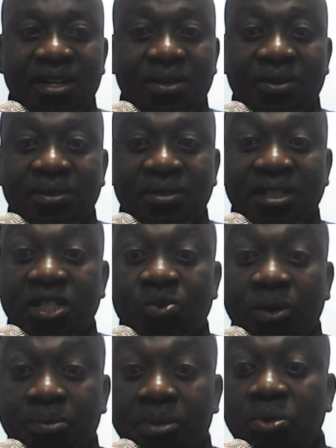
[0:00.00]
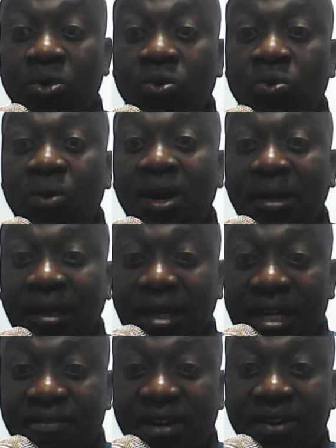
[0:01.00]
You know, these were people who were,
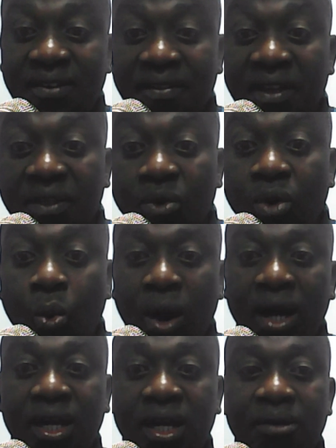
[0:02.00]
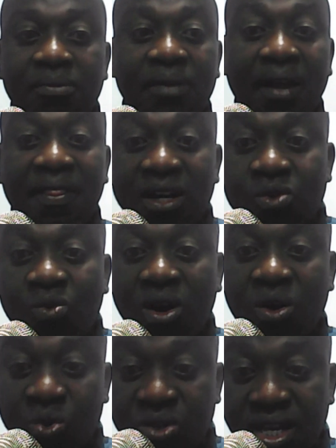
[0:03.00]
every now and then they were working. And that
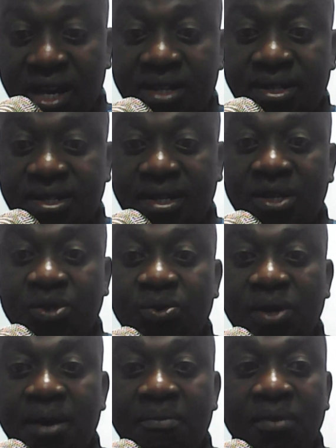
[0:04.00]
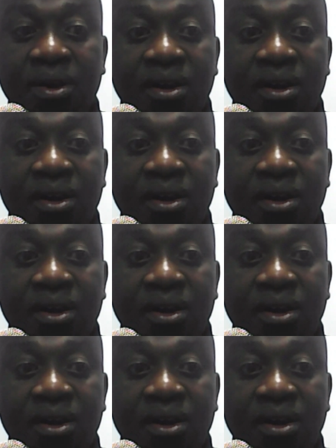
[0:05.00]
work was exercise to them.